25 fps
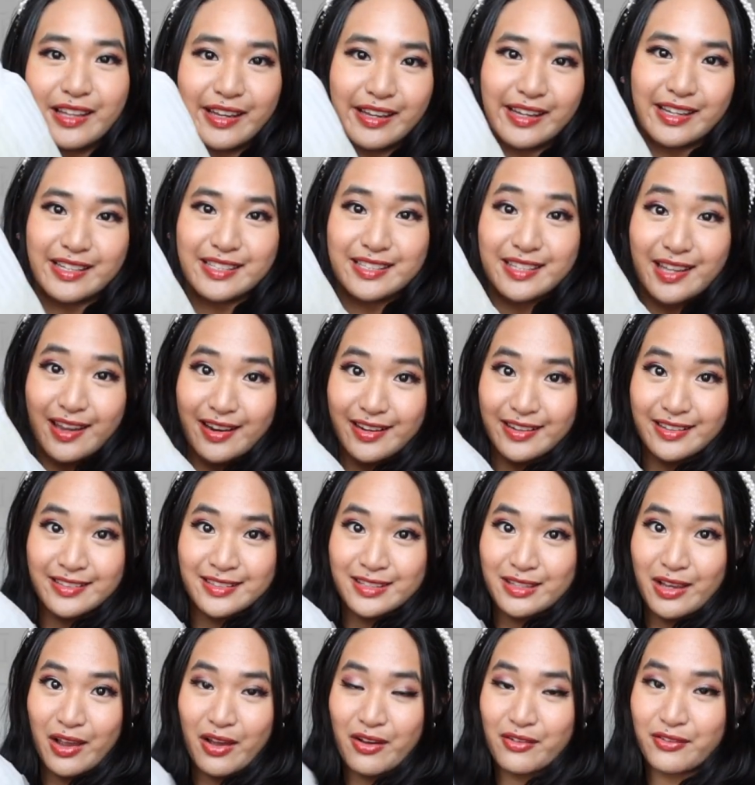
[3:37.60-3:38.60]
Like I said,
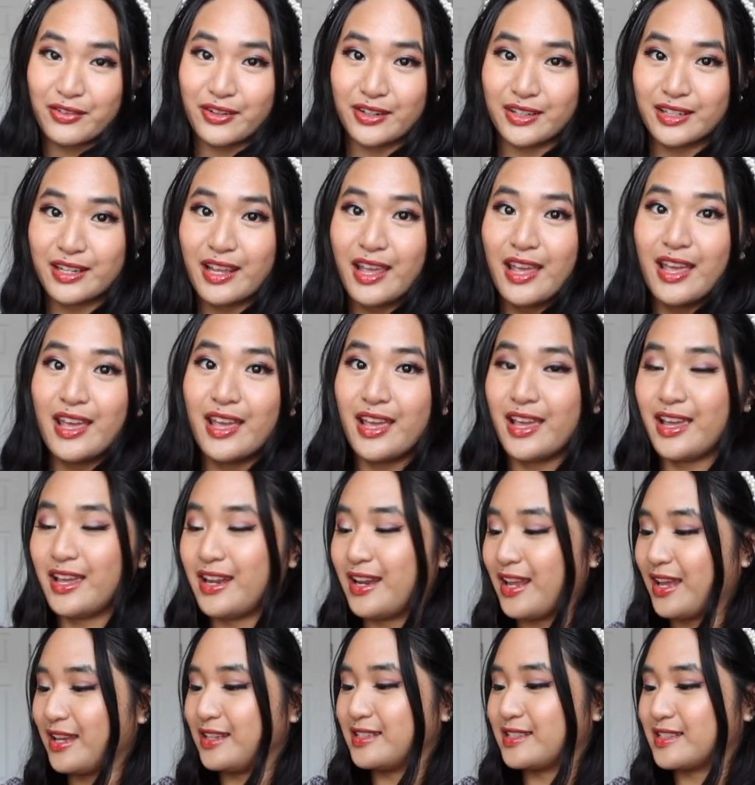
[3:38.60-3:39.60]
it's covered
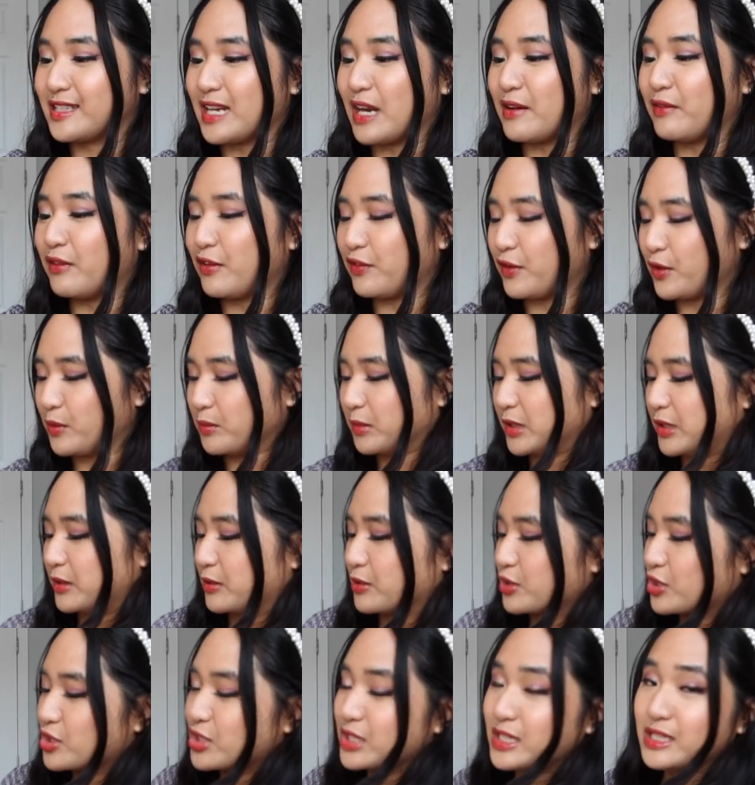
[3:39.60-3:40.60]
in a styrofoam little
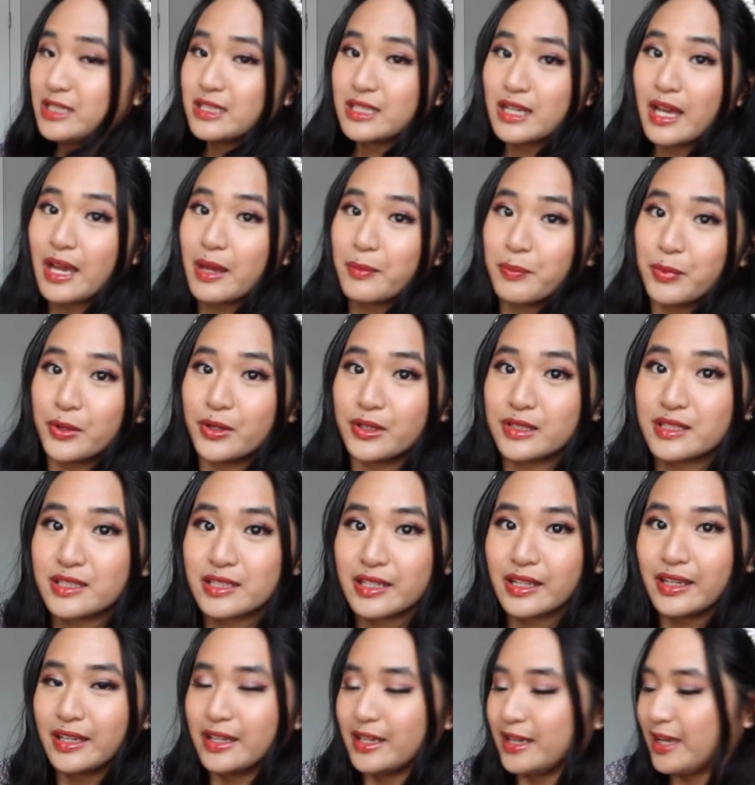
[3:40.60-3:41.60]
sheet. I
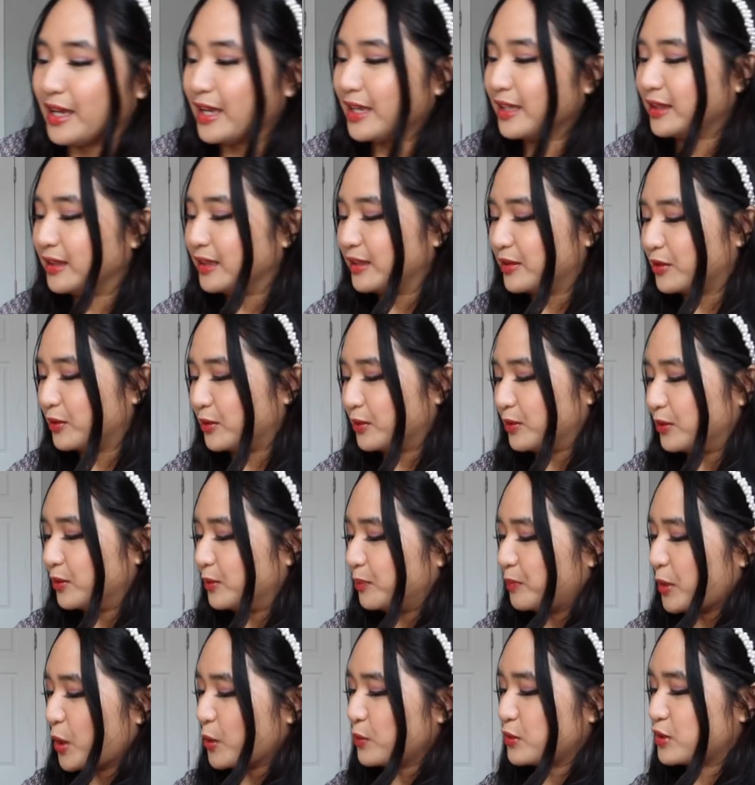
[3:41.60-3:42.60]
put a little
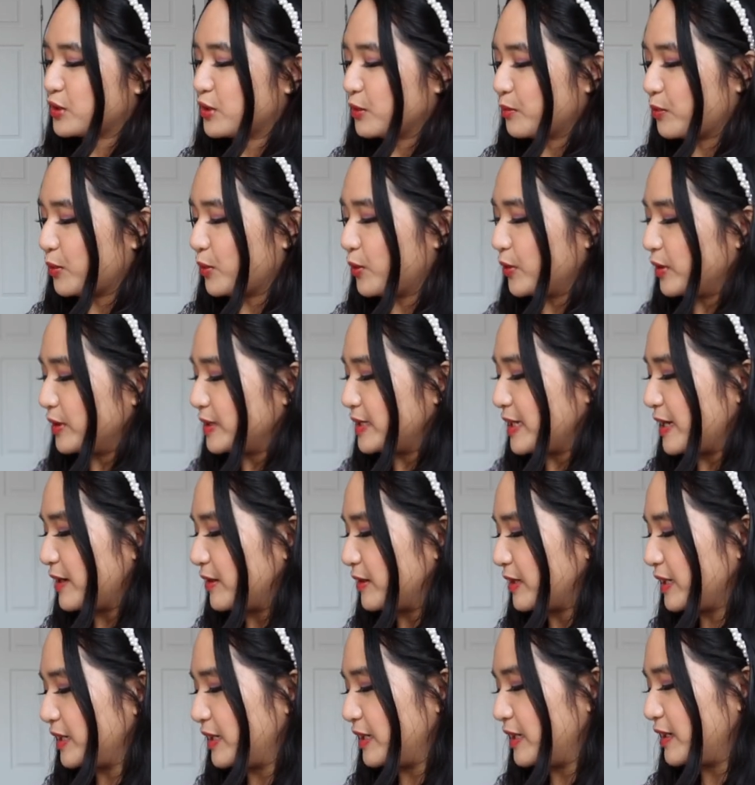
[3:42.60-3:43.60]
poster board
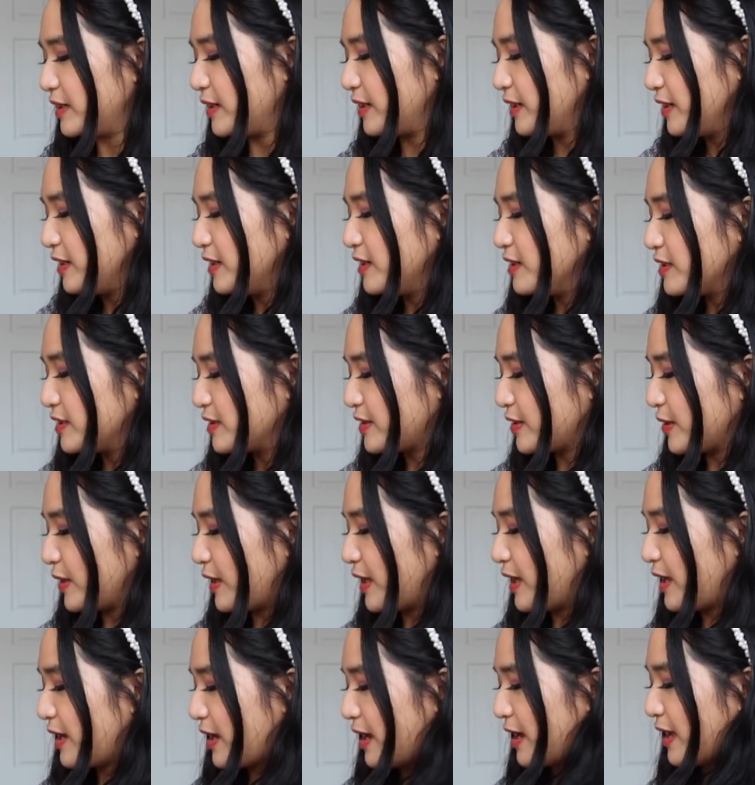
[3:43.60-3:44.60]
down here so
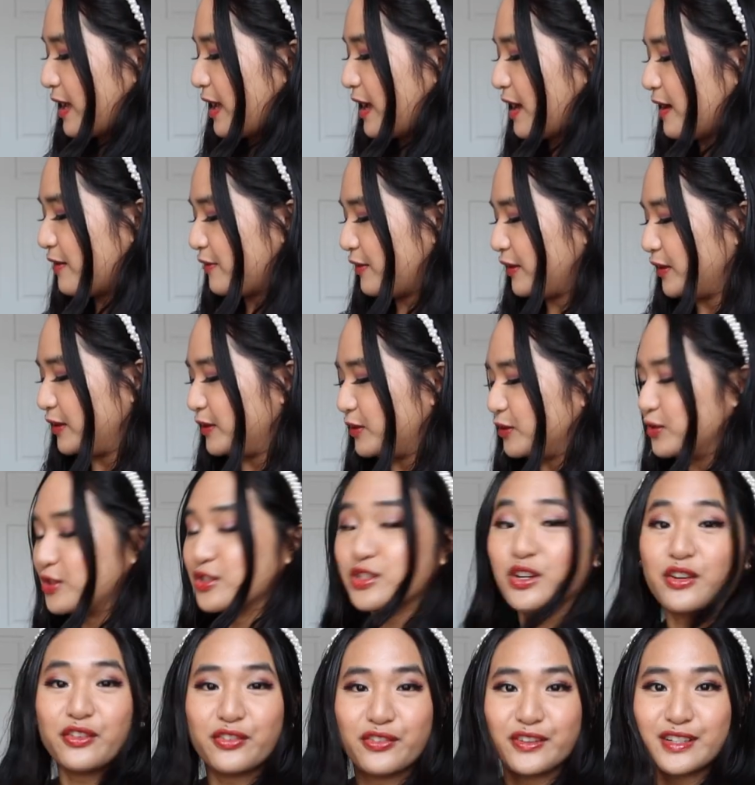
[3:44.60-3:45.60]
that I have a little
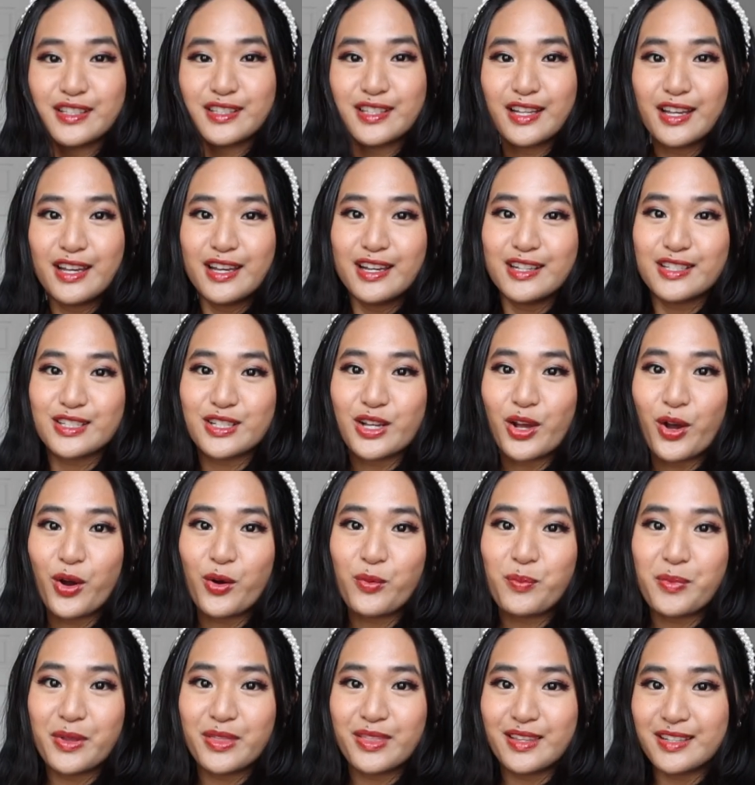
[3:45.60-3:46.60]
surface to
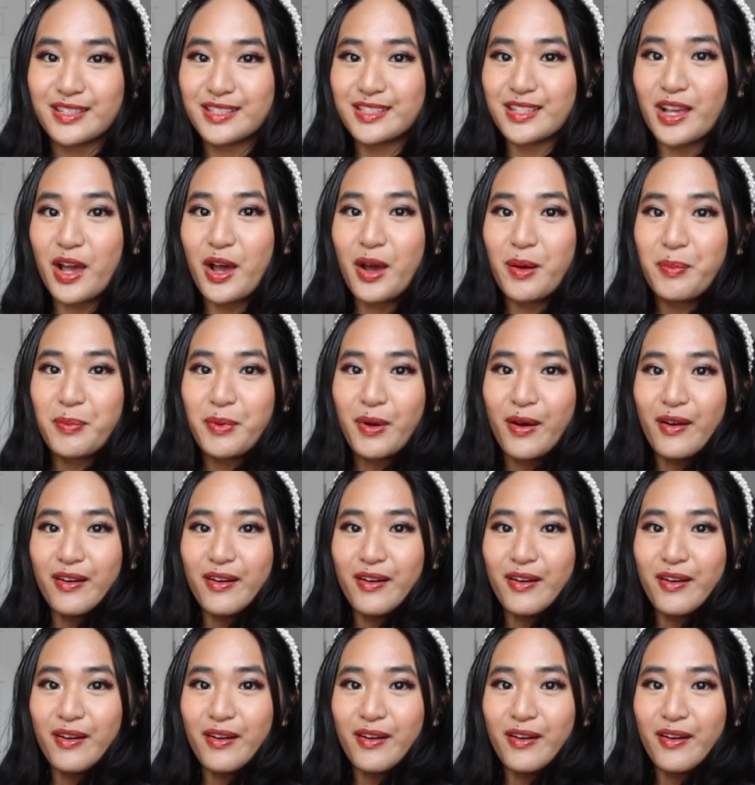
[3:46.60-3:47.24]
open this up